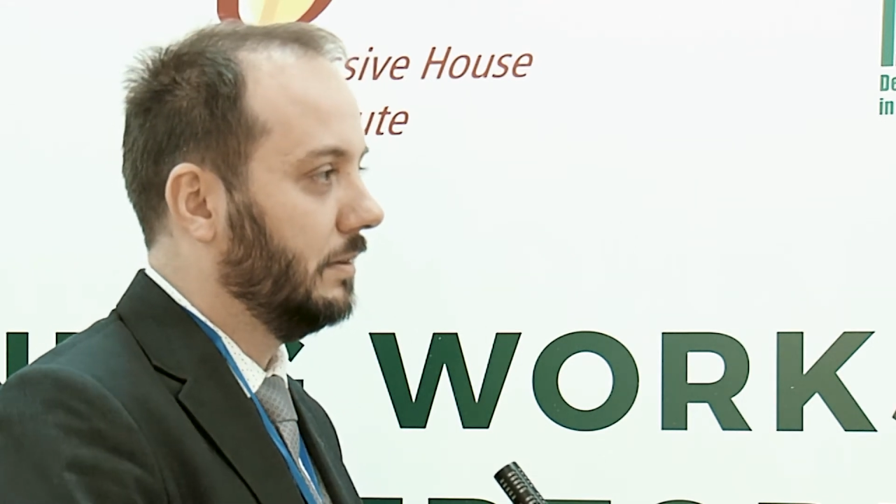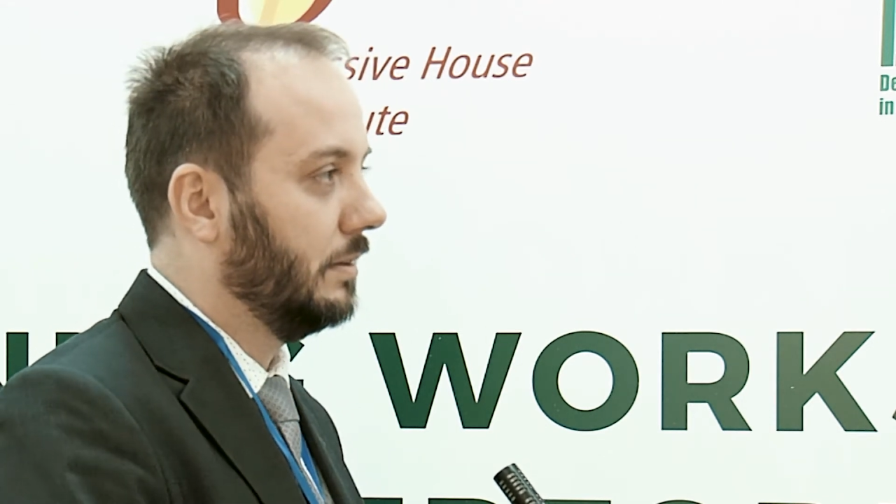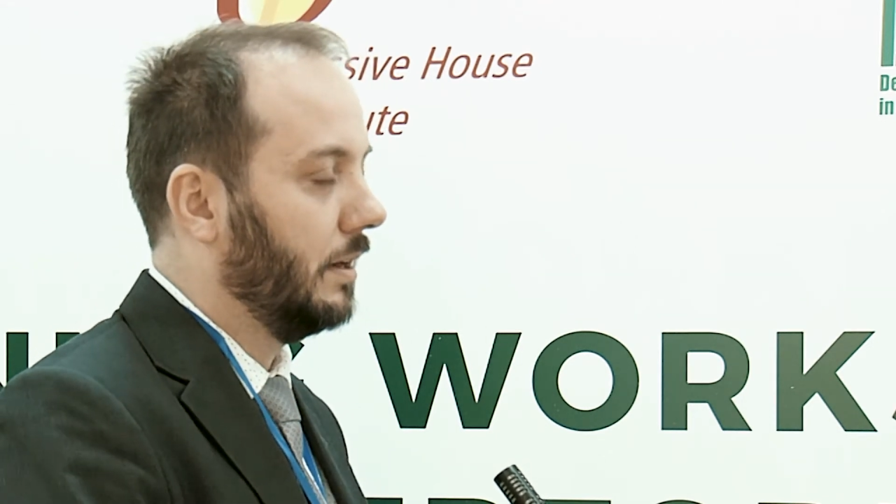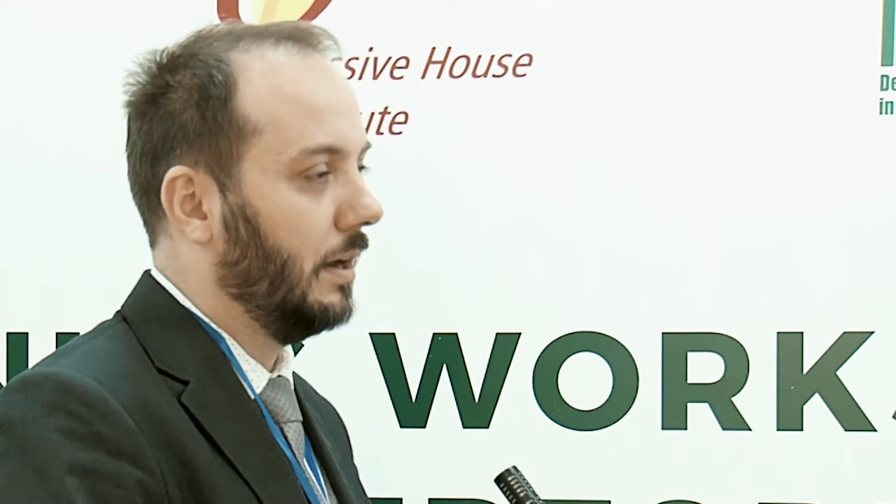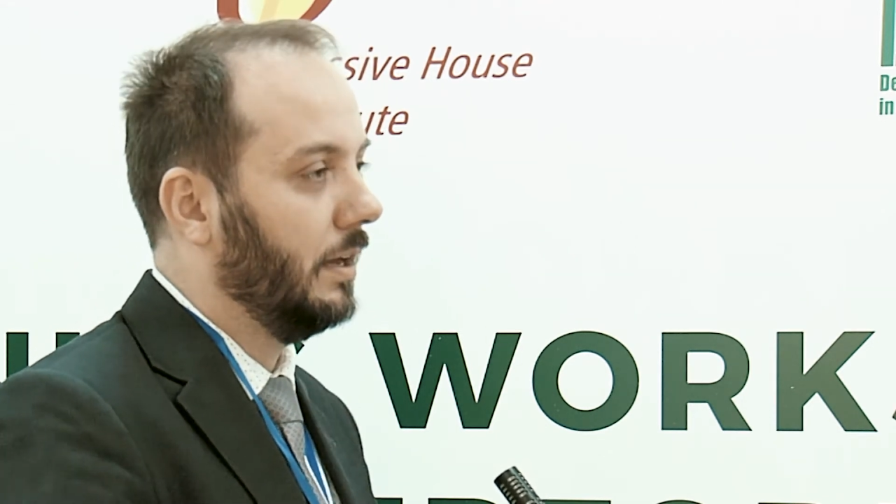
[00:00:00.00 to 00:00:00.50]

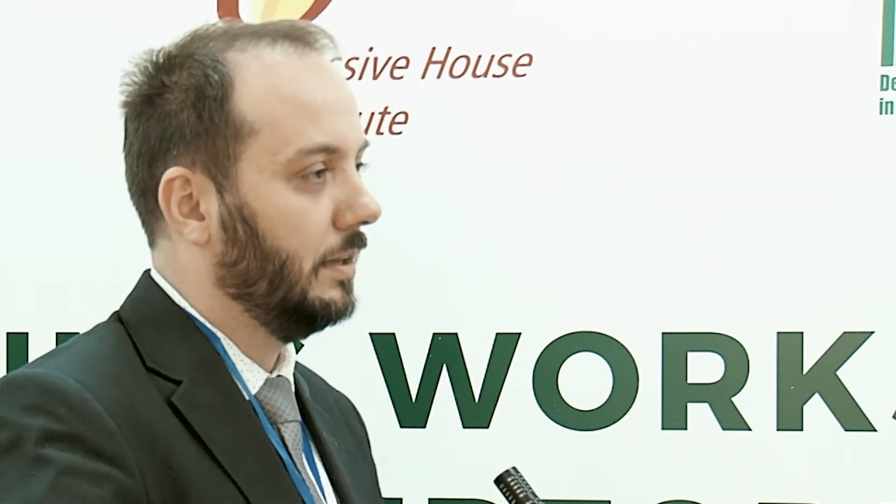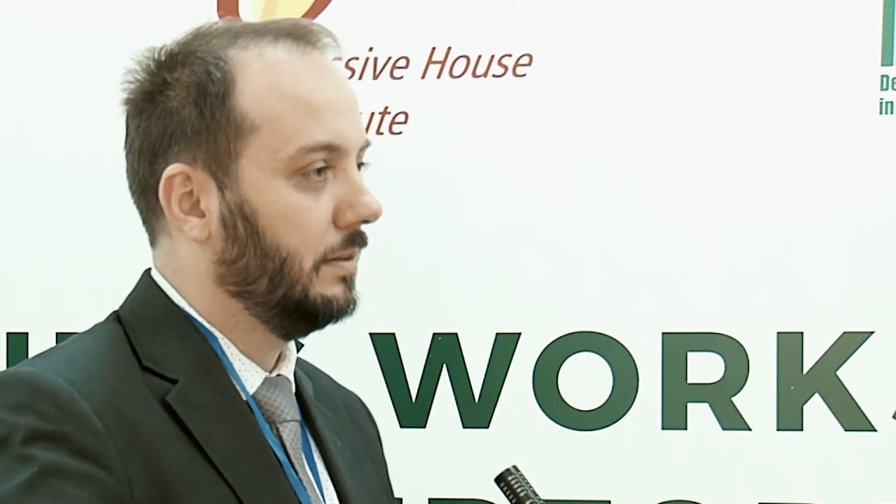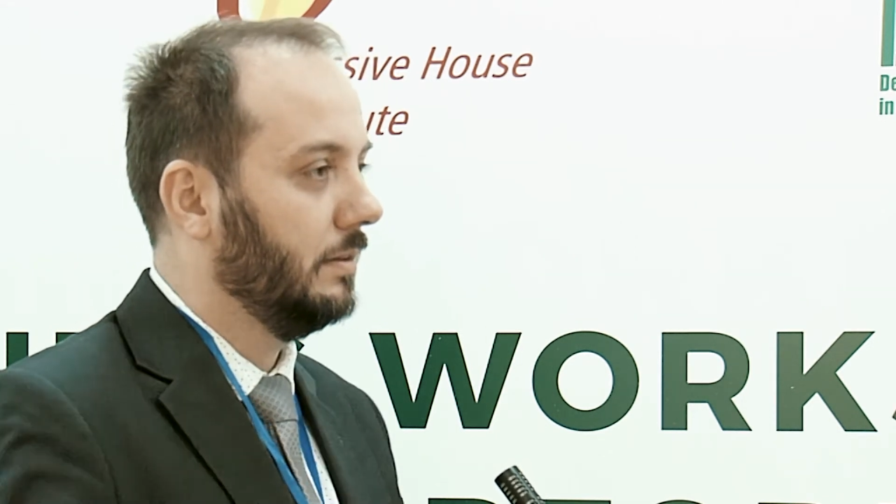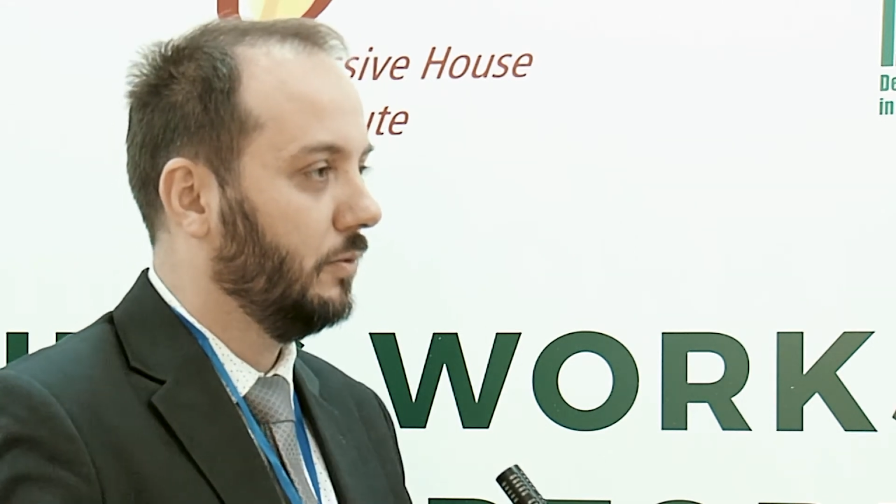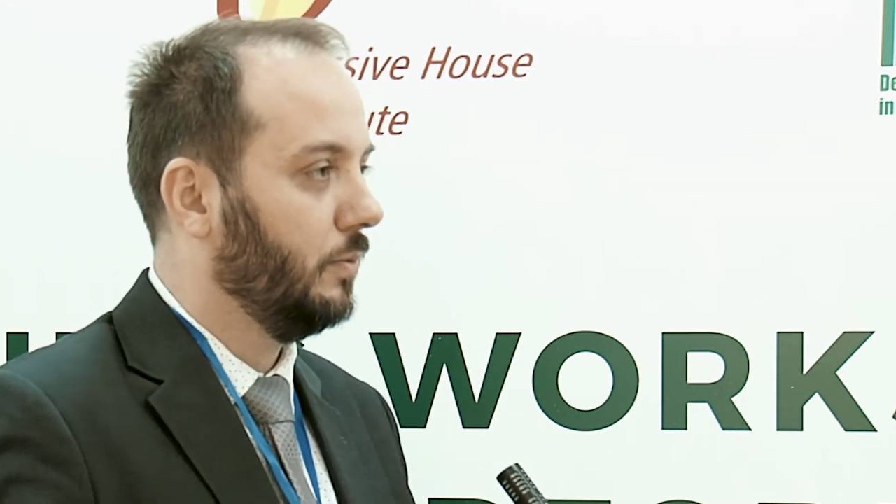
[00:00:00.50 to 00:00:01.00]
relate
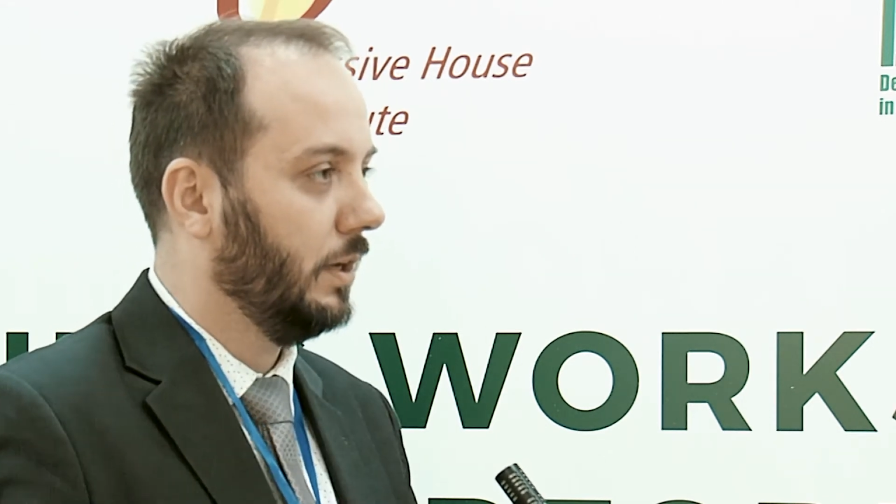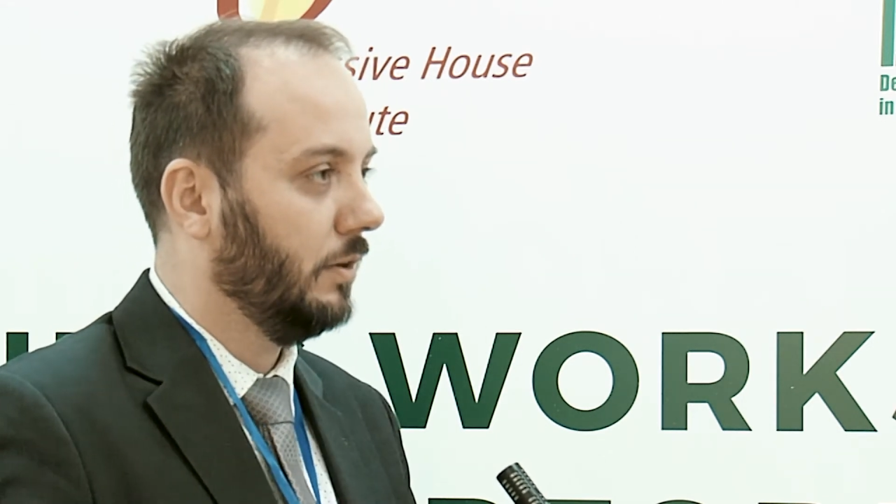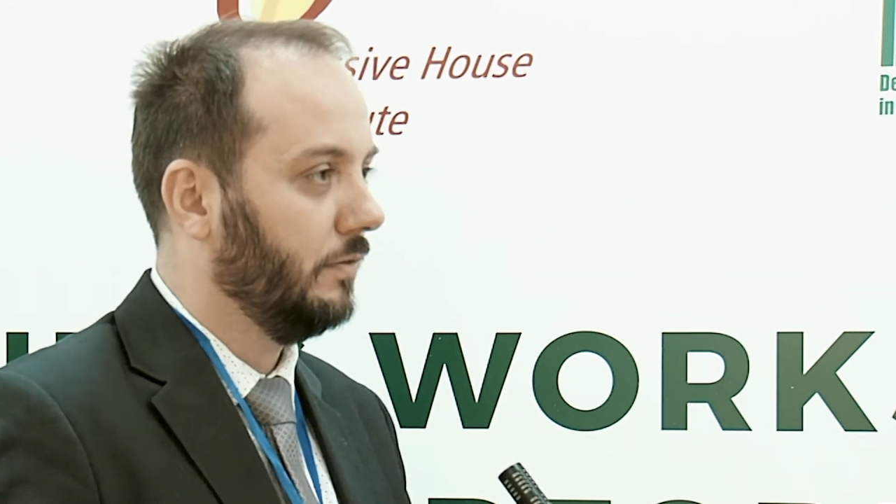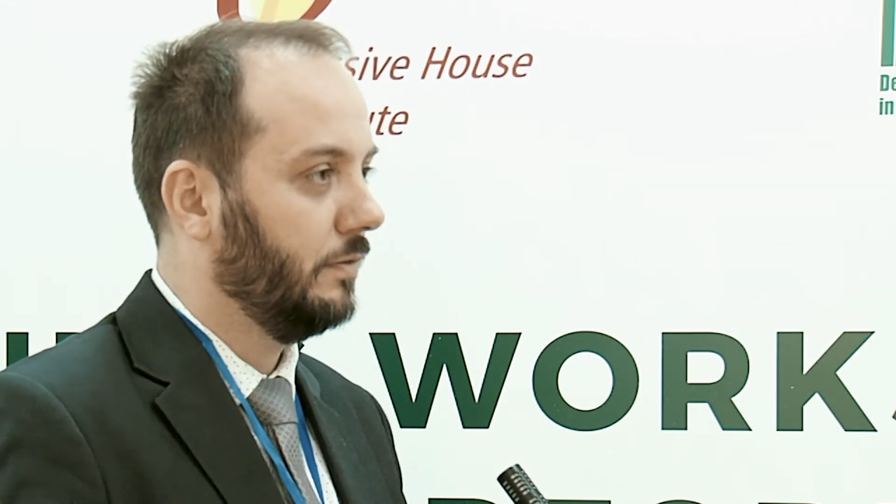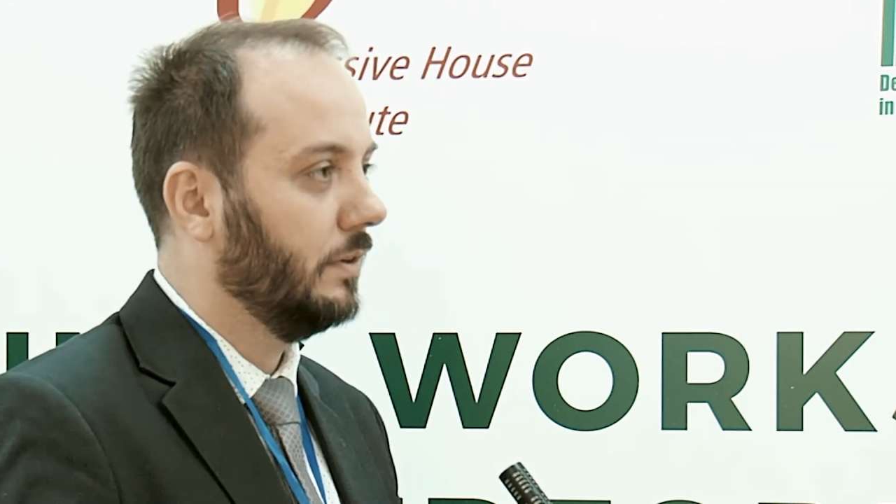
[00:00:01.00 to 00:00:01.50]
in a way of